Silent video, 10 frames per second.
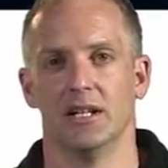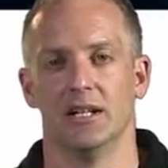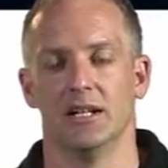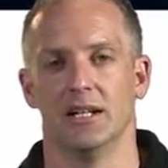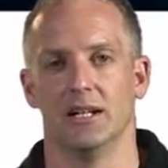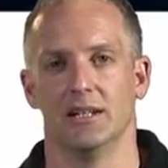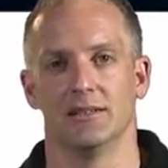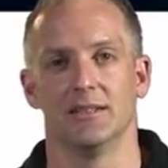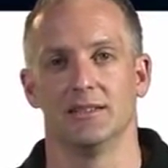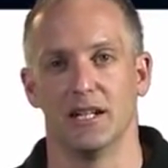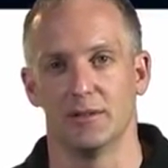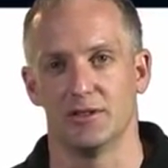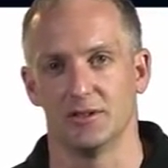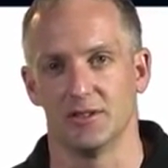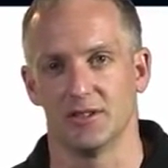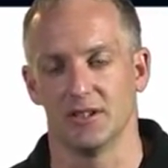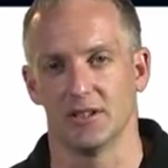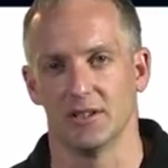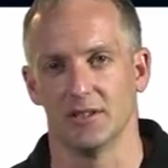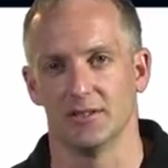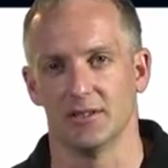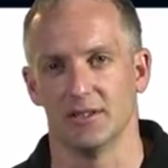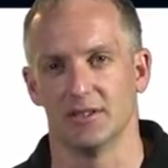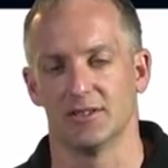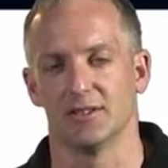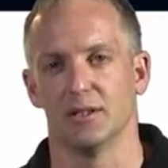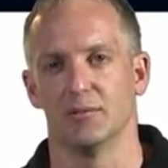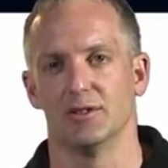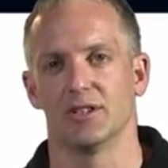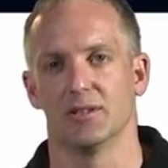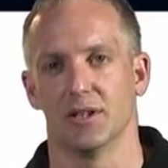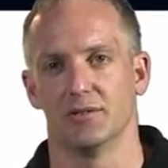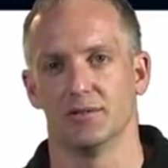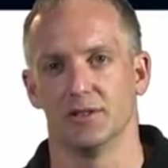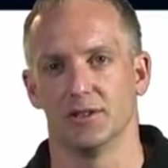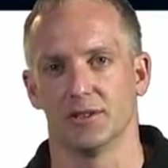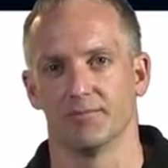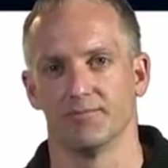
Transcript: They're damaged due to cyclones. There's some risk of overfishing.